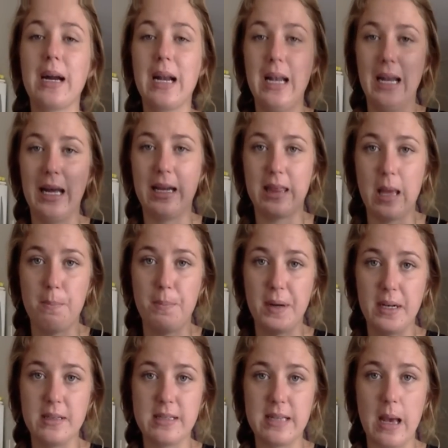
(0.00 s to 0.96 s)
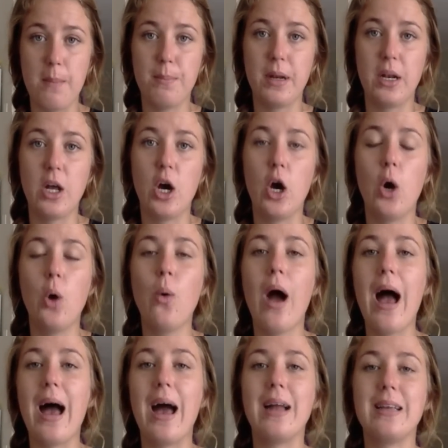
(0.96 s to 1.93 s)
click that button down
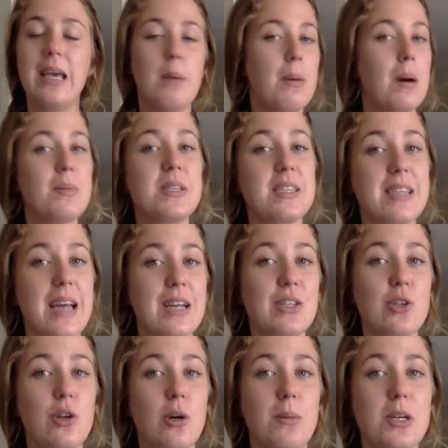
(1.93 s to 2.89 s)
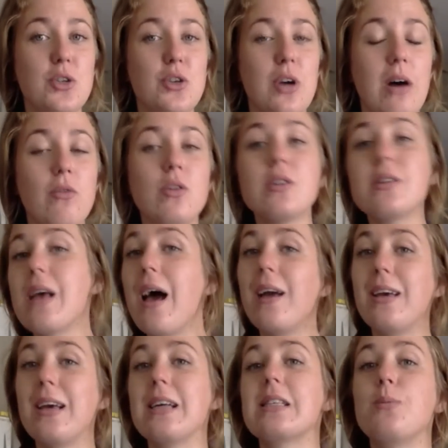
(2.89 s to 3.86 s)
below, and keep up to date on all my travels
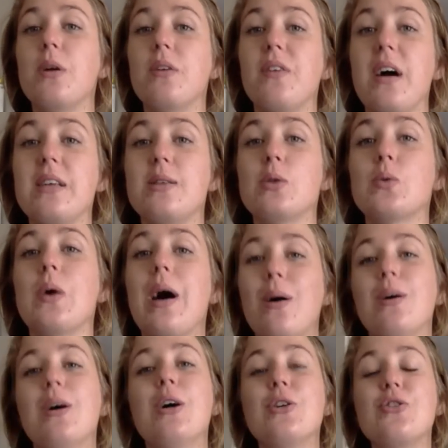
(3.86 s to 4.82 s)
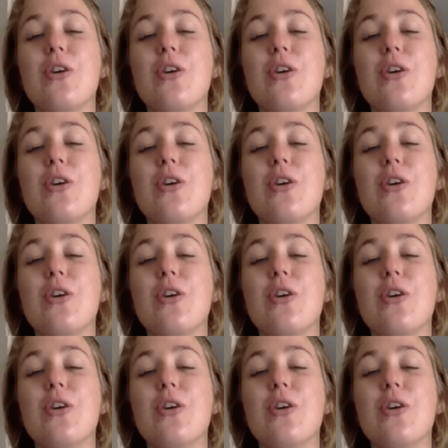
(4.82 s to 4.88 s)
and get some advice as well.